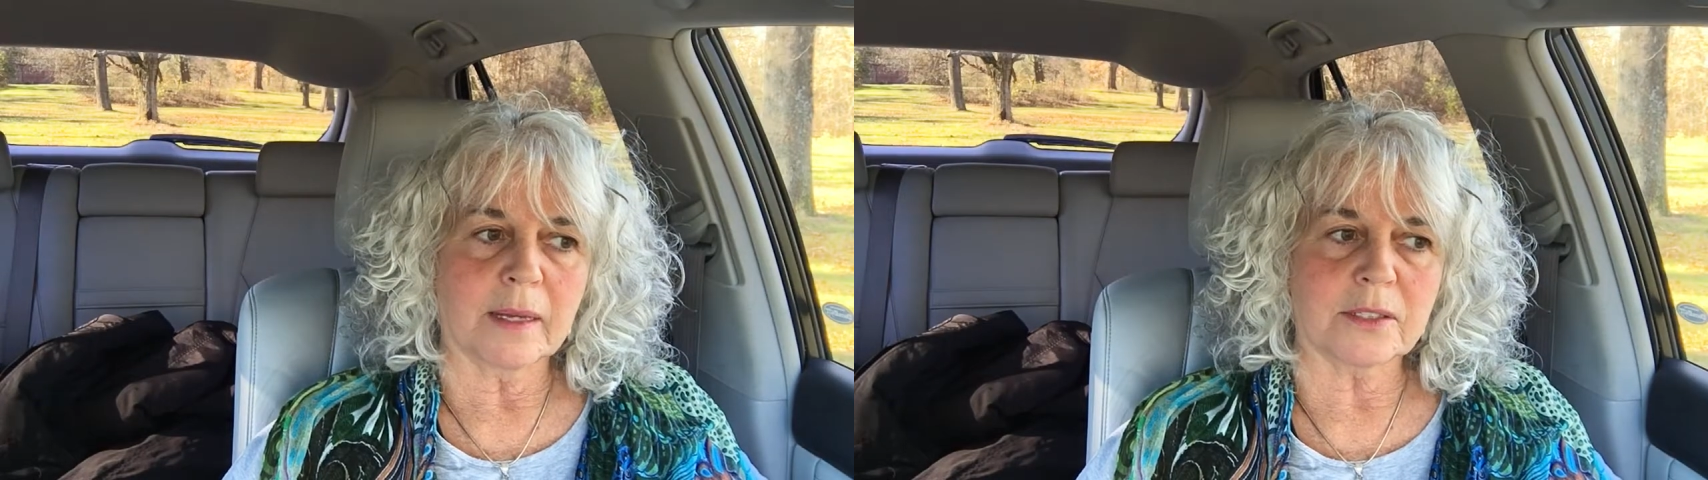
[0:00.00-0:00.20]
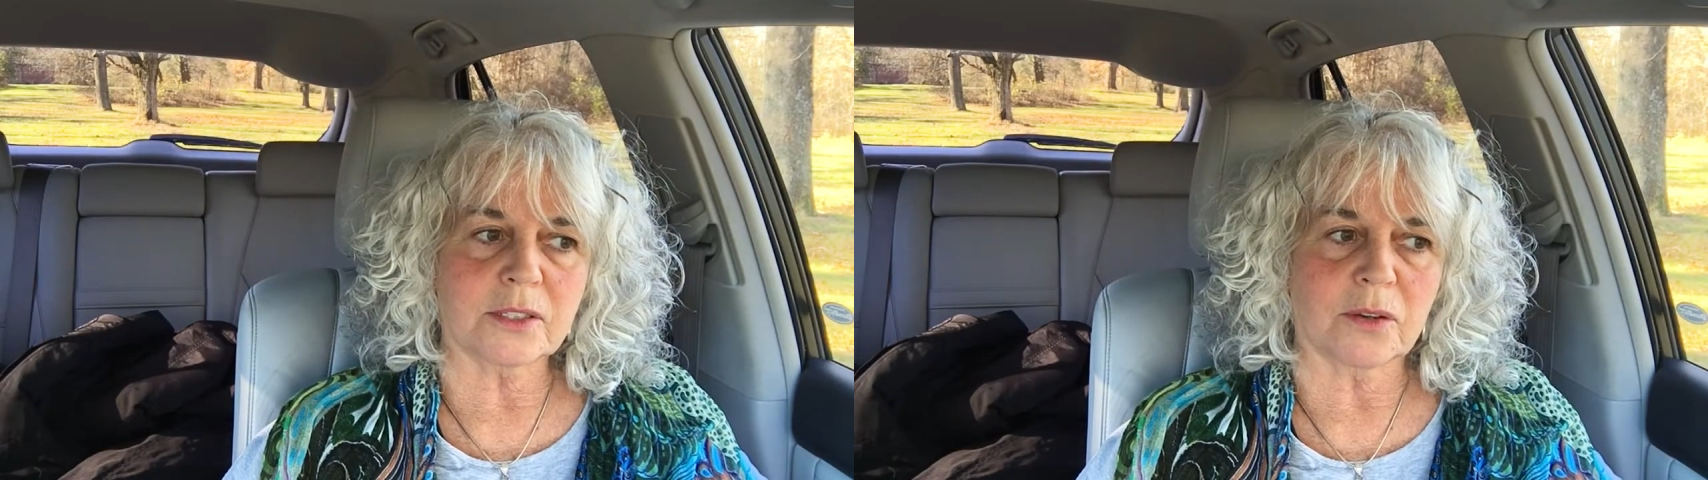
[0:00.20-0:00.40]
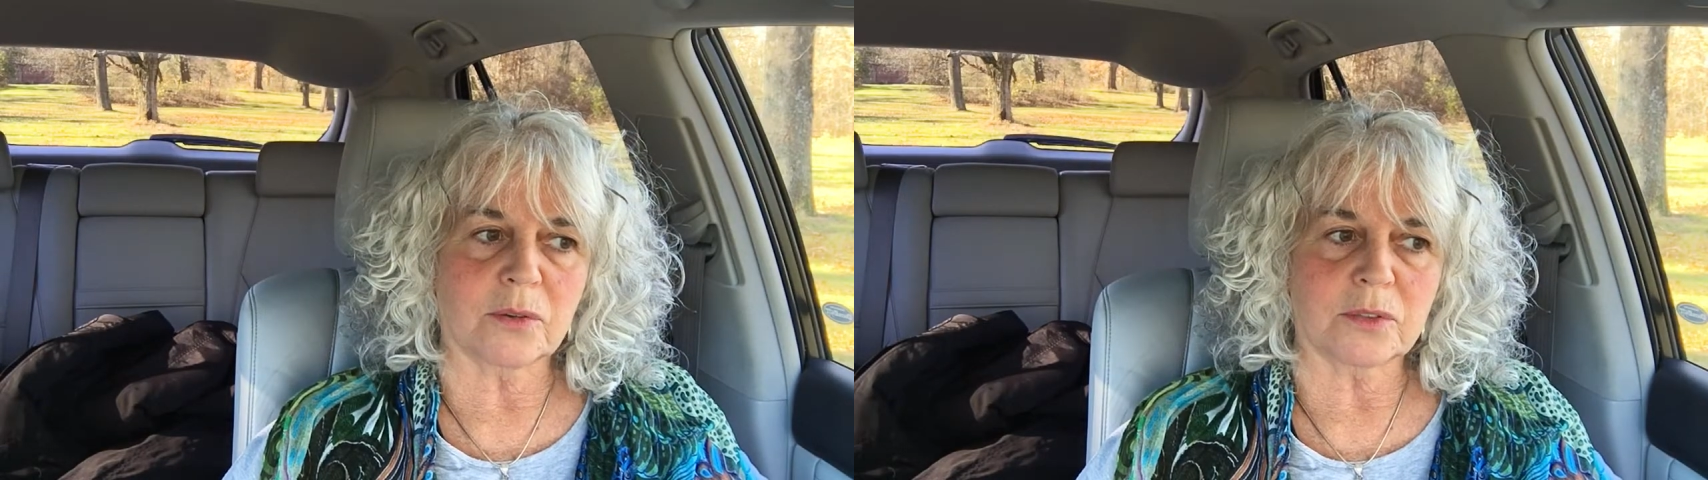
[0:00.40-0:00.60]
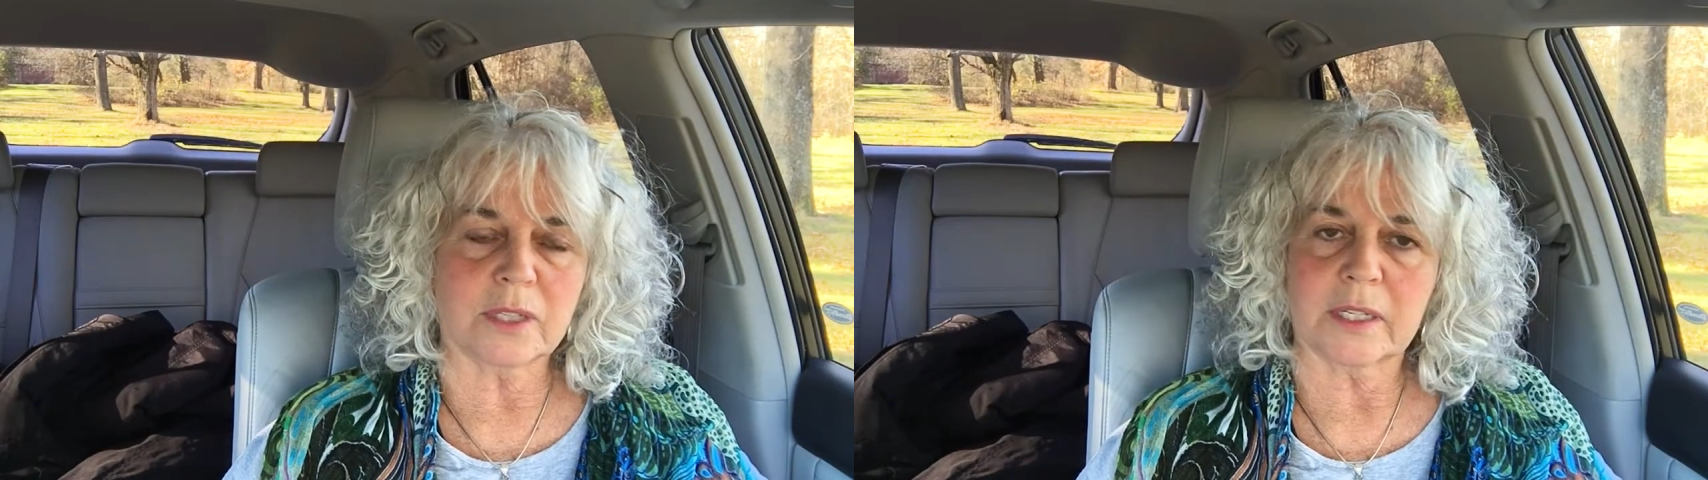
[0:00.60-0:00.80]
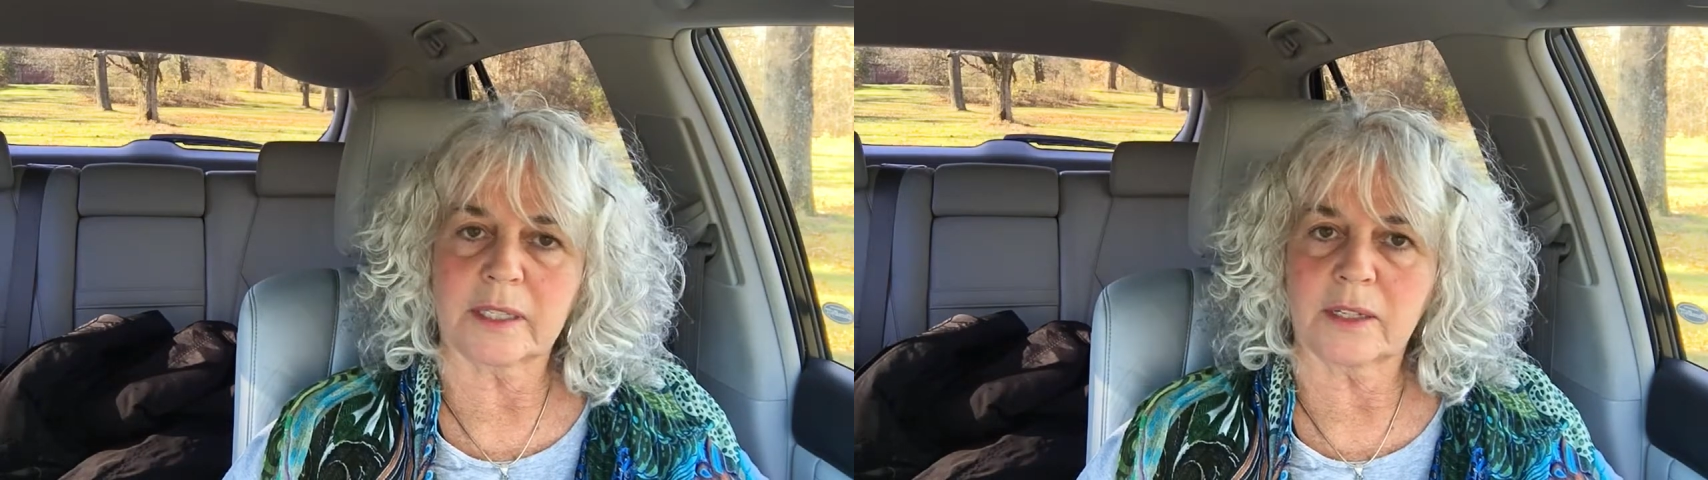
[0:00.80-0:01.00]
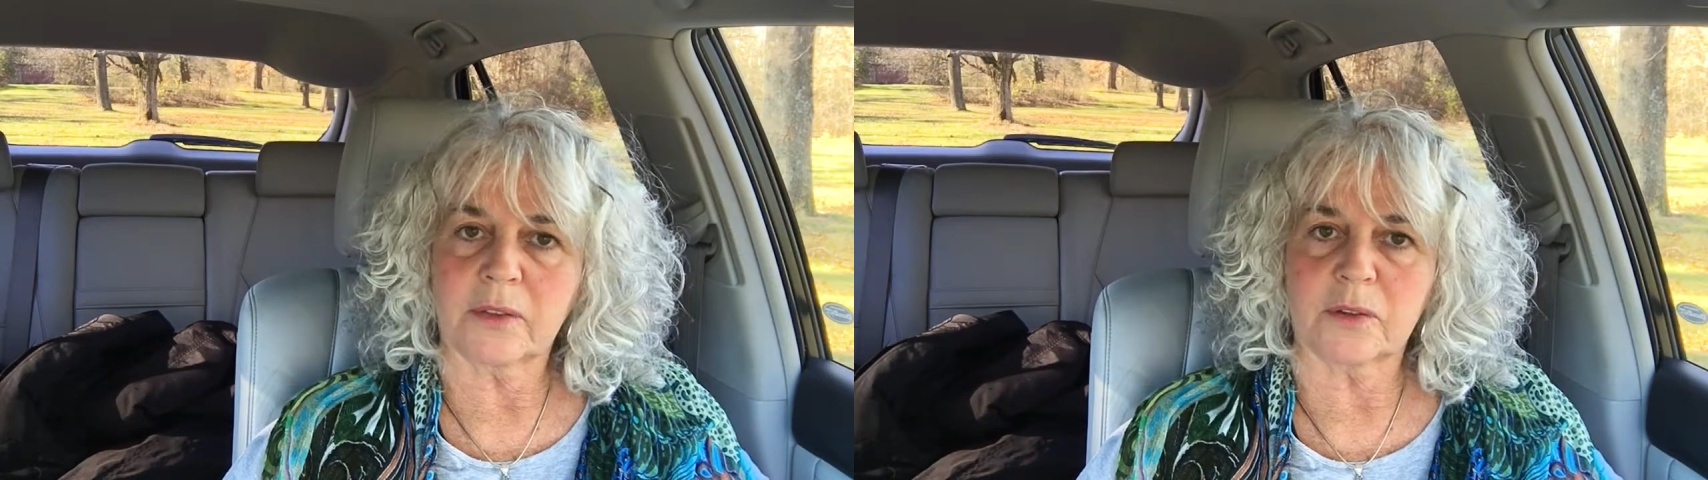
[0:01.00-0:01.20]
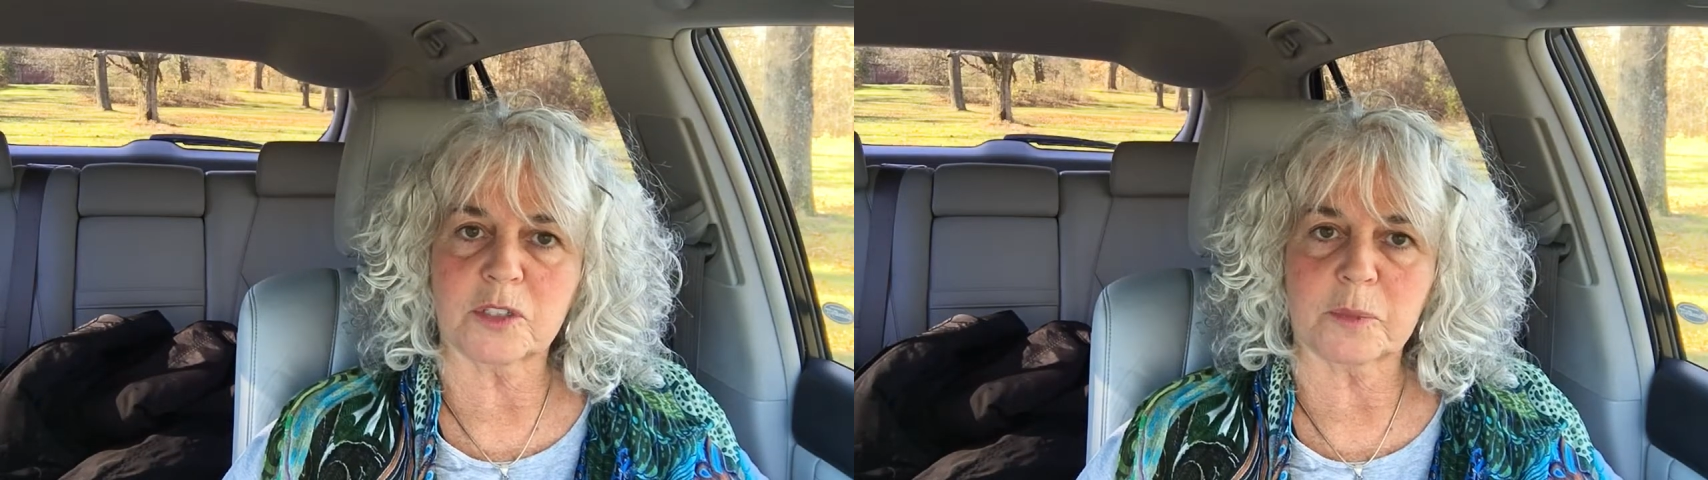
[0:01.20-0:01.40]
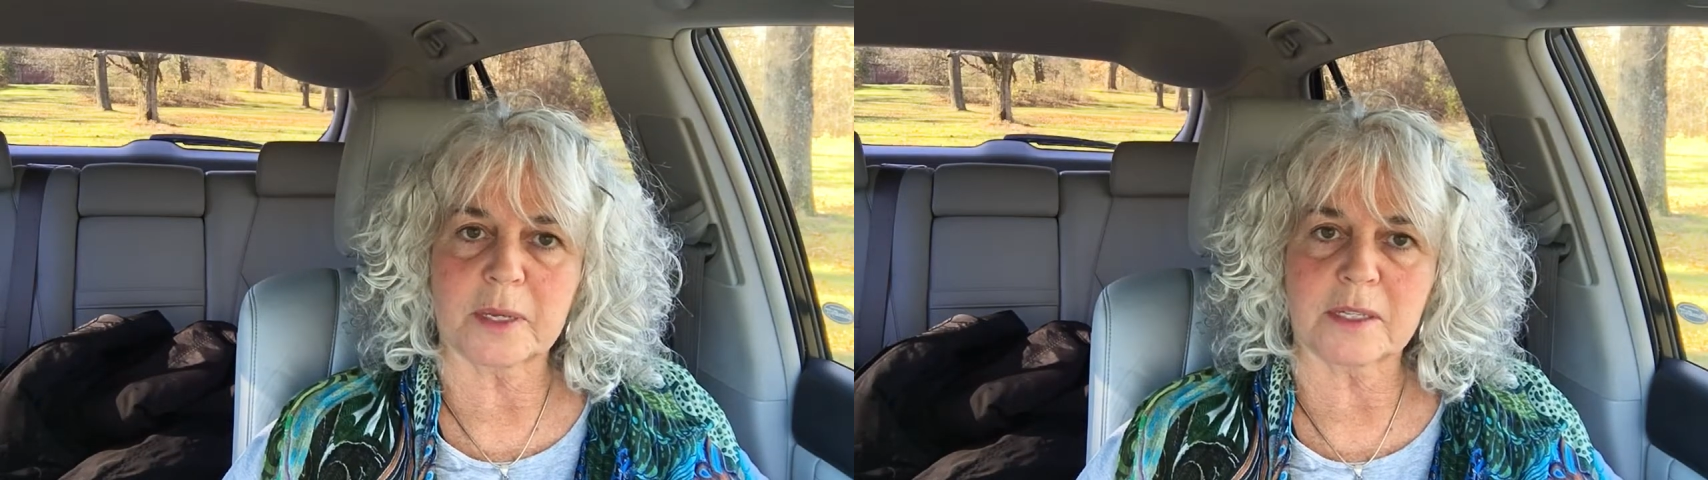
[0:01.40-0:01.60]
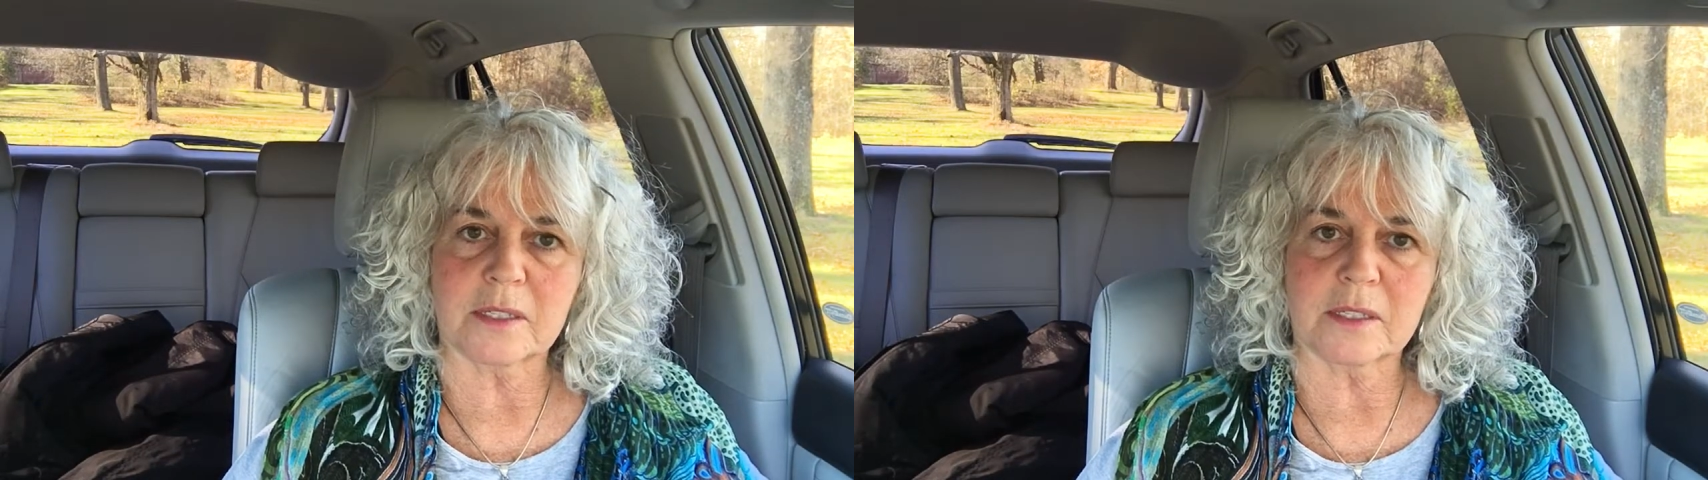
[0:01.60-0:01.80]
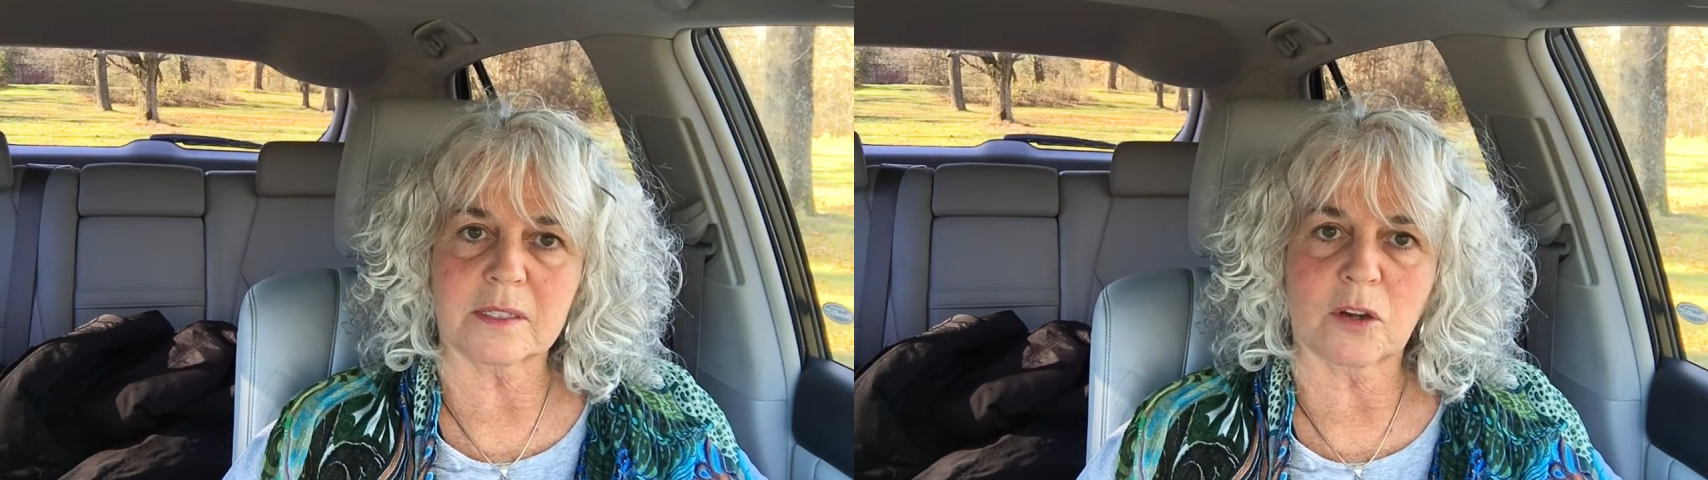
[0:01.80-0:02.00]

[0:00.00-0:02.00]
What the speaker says: So to clear those spaces